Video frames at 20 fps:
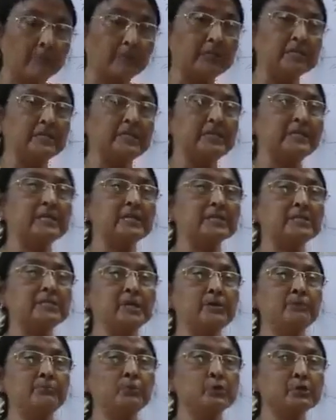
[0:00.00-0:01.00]

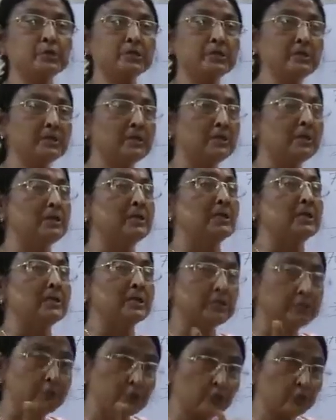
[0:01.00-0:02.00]
inertia of motion.
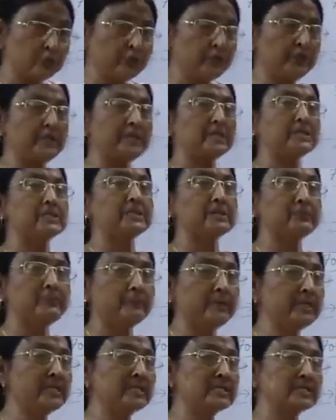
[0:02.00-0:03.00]
Due to inertia of
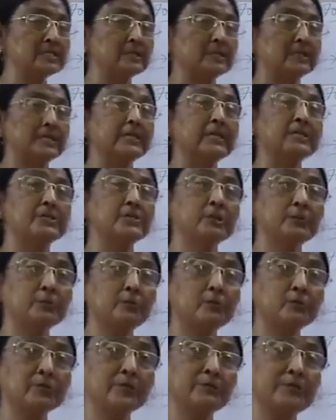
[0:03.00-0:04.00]

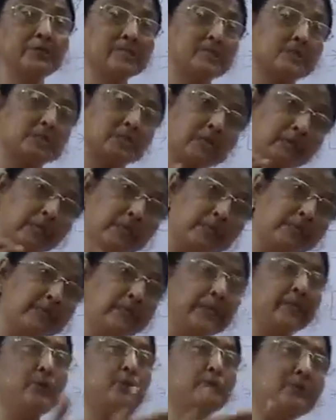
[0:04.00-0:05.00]
motion means
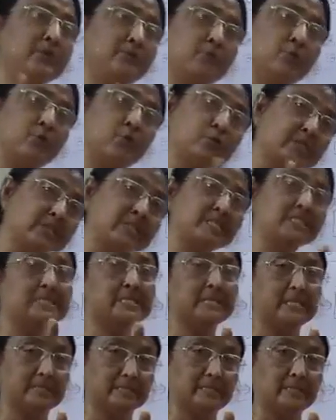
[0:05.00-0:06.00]
continue the motion
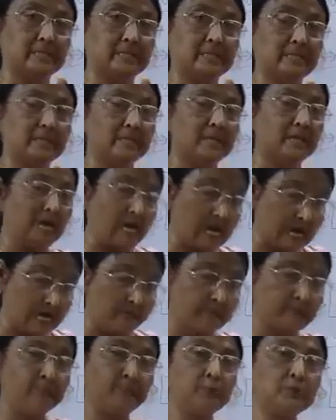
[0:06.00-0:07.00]
state.
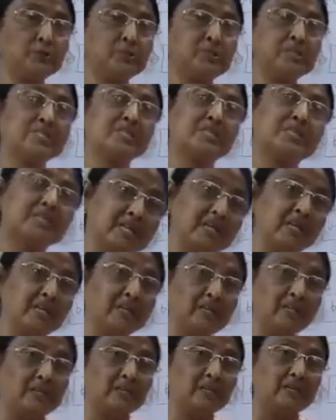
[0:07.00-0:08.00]
Upper portion
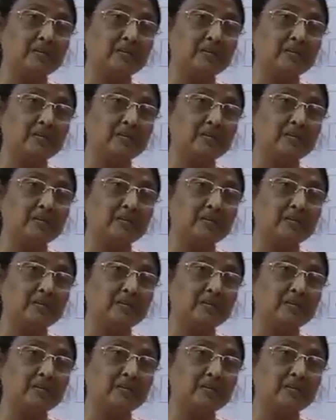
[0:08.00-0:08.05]
still